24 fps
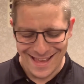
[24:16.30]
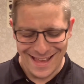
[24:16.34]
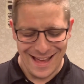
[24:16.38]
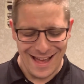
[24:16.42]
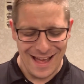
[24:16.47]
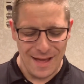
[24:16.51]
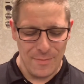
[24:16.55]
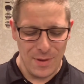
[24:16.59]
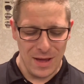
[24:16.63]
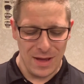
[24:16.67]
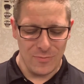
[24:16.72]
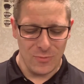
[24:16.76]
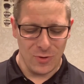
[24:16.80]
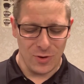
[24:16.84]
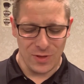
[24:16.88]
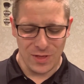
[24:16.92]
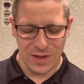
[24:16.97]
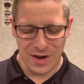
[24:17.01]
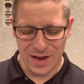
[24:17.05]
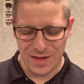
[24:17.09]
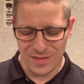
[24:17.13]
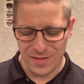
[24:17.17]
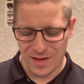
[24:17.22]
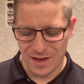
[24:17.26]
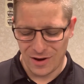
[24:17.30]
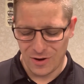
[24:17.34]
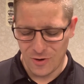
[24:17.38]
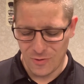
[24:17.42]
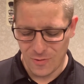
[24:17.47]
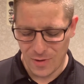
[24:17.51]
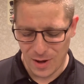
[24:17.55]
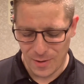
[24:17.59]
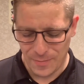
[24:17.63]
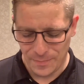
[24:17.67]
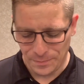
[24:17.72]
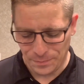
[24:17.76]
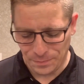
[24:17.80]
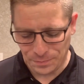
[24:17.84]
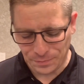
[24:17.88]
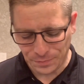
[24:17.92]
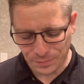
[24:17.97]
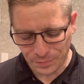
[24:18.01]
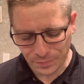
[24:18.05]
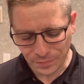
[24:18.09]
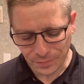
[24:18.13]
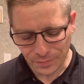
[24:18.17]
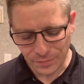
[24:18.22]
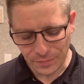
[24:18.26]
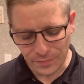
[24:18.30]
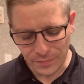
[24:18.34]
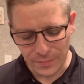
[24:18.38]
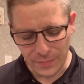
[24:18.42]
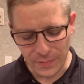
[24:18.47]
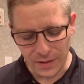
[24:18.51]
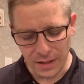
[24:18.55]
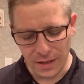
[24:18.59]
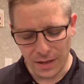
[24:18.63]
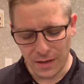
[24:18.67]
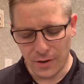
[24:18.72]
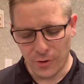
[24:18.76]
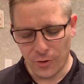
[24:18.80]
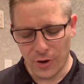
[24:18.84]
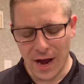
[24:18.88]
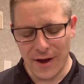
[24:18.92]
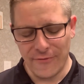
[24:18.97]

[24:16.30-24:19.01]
I paid more than I thought. Oh, well. Or